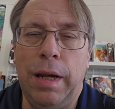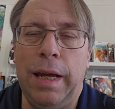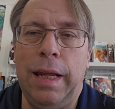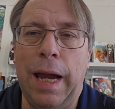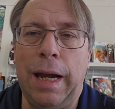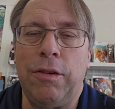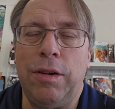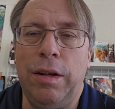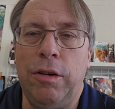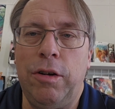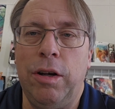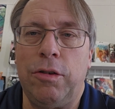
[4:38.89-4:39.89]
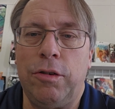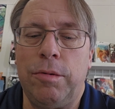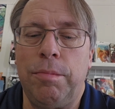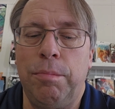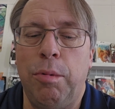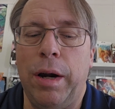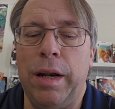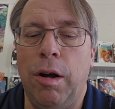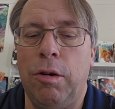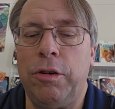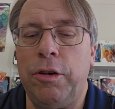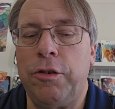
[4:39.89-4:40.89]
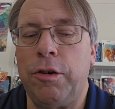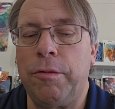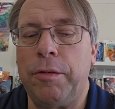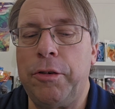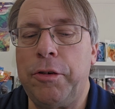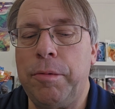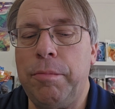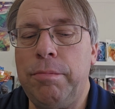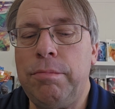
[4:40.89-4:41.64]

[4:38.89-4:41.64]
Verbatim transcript: and the accident just brought it all to the surface?